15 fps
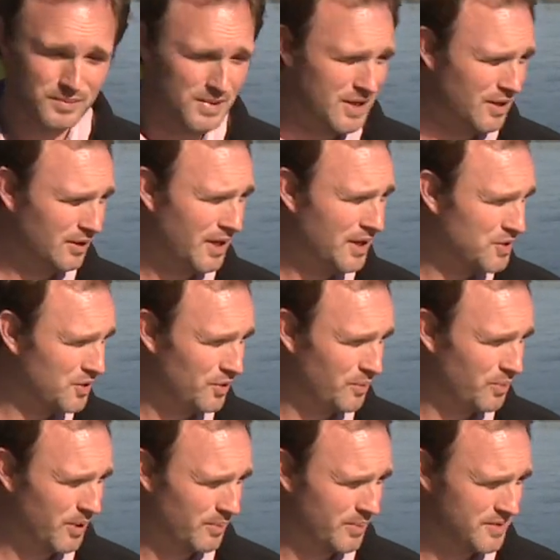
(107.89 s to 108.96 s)
ecological
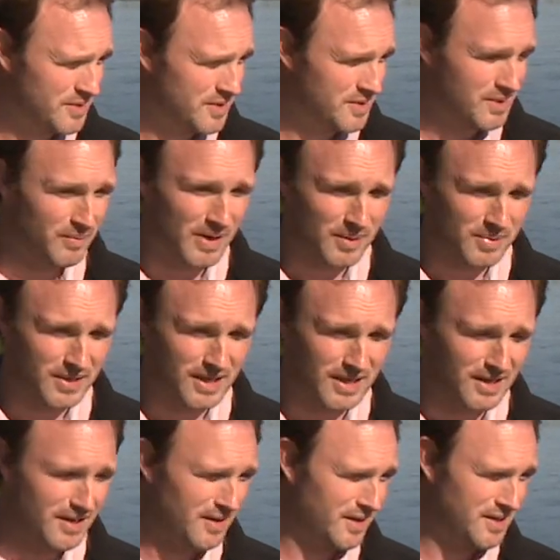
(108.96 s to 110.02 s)
purposes that might be
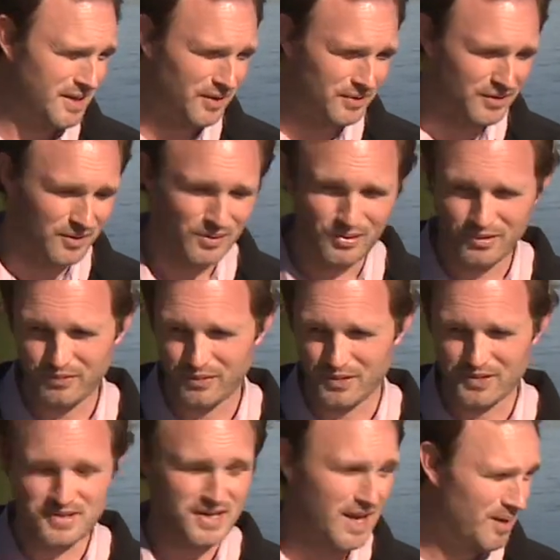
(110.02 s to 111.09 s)
needed in the delta or
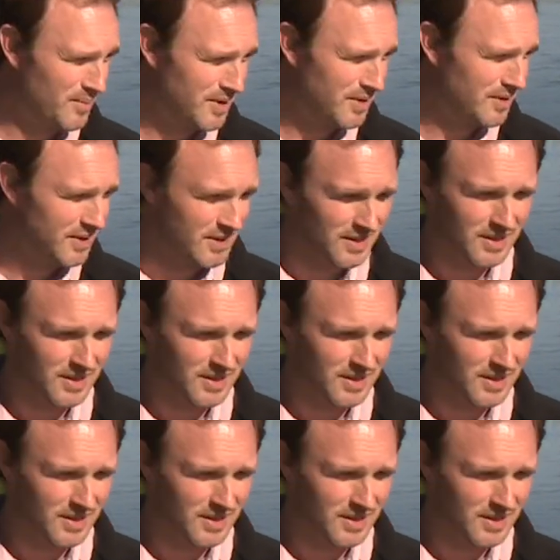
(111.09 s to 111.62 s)
for salmon.